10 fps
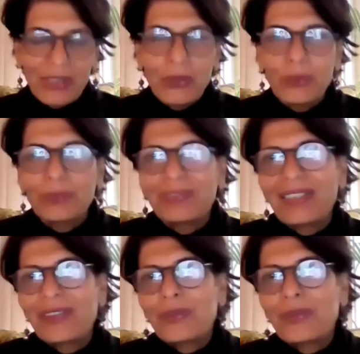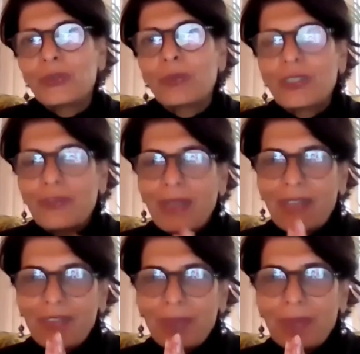Thank you. Thank you so much
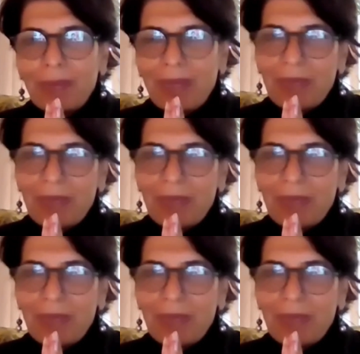for having me.